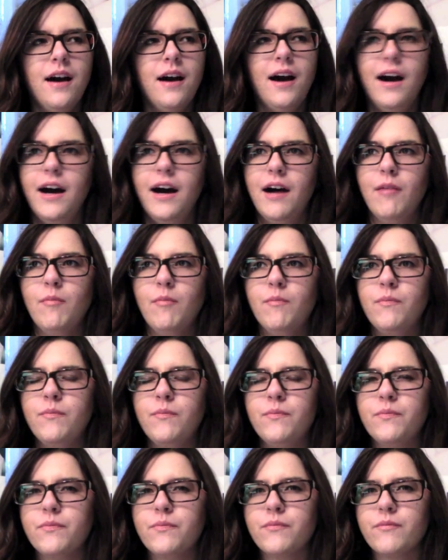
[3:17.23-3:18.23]
Um,
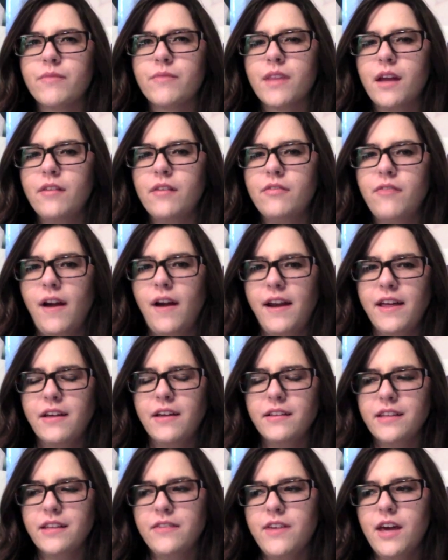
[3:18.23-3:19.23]
Finding
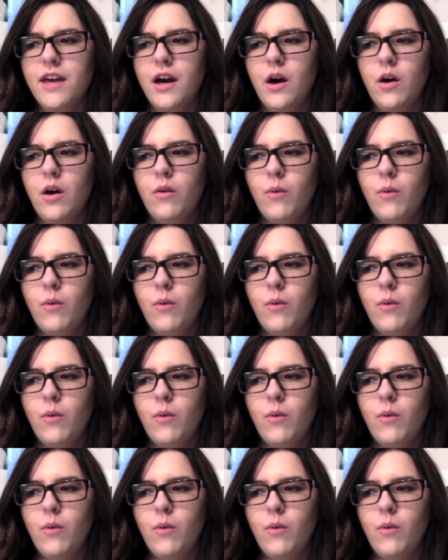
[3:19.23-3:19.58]
Olivia,